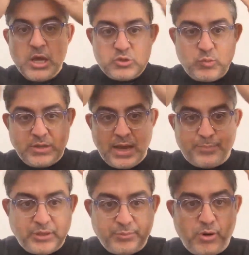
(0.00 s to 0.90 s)
So when you
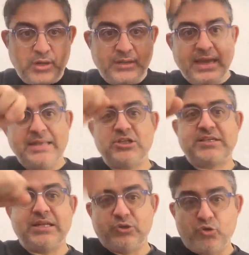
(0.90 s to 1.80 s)
apply the product and just
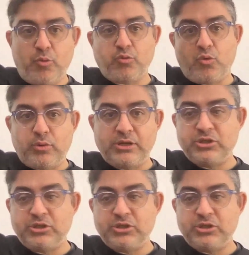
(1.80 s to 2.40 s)
get a dermal roller and